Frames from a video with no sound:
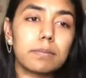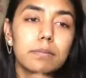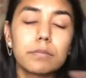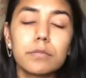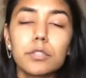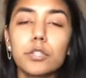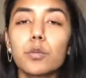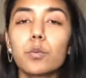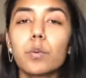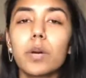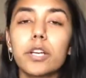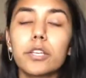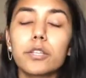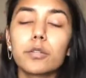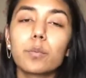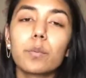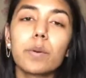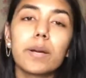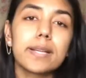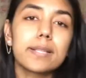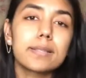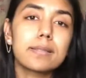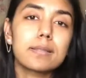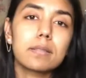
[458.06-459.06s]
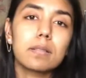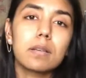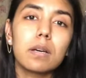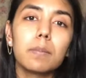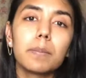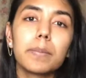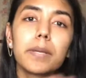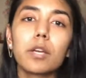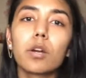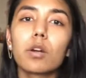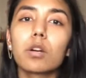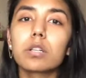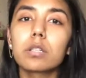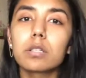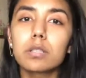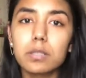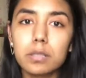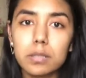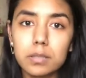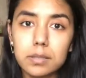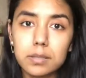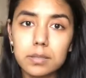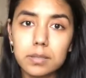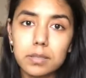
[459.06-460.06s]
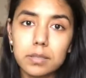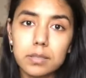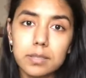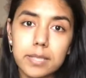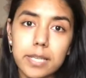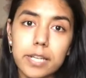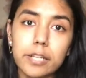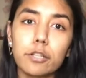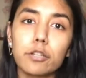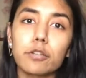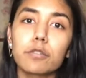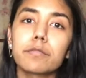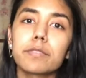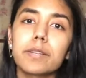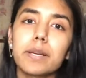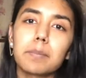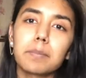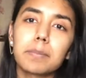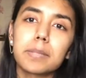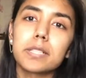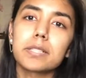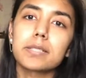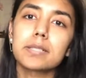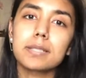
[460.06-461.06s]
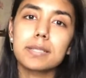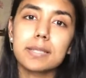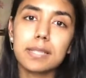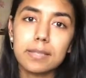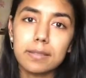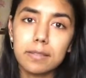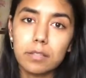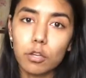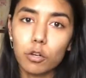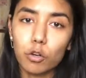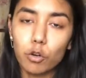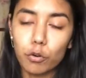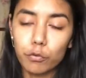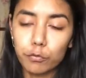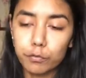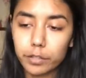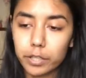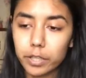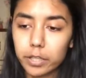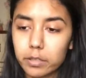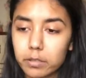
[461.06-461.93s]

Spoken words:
UI UX beyond the set of templates that they're offering.